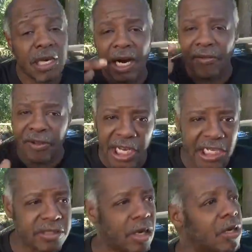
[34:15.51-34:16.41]
I
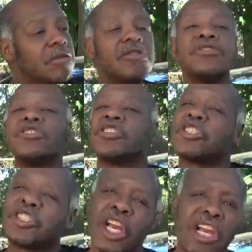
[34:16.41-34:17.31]
need y'all.
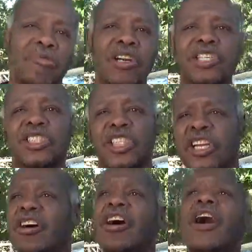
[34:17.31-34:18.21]
See you when I see
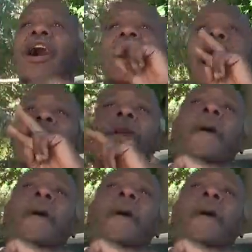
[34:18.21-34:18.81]
you. Holla.